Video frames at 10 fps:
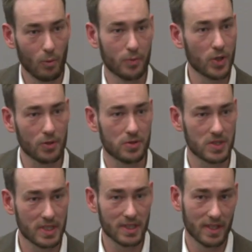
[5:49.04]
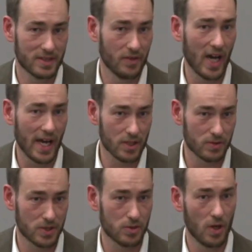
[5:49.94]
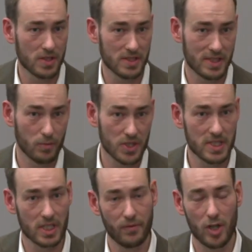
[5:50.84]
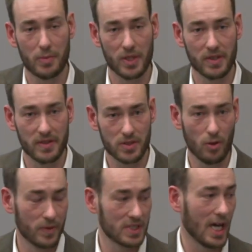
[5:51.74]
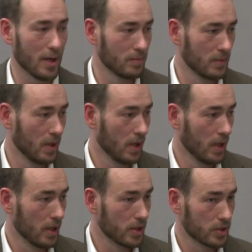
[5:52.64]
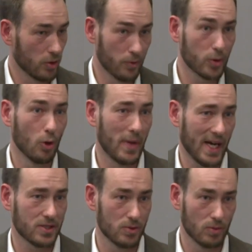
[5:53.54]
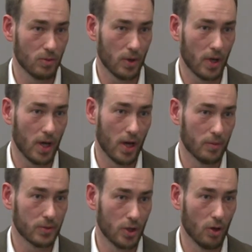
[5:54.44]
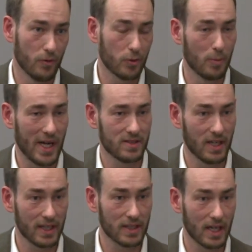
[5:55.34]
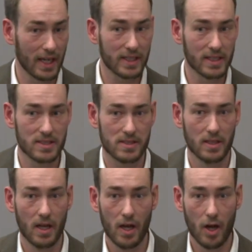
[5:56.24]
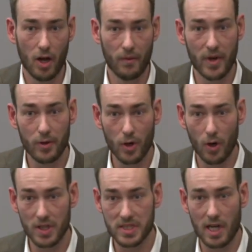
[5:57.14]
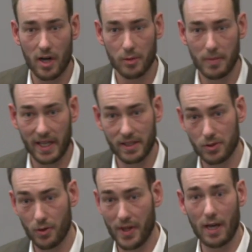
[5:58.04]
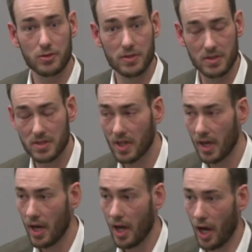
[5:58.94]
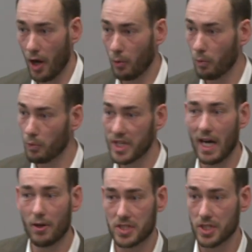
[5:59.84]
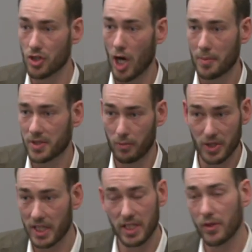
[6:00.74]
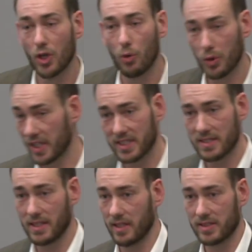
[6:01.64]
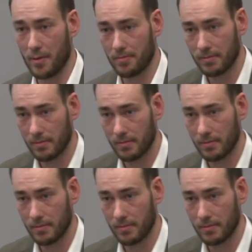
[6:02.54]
what we also see that is of high interest to us is that we see a development on this over time. So if we go back to, LinkedIn's very early start back in the 2000s, we now see jobs that we didn't even know would exist at the time.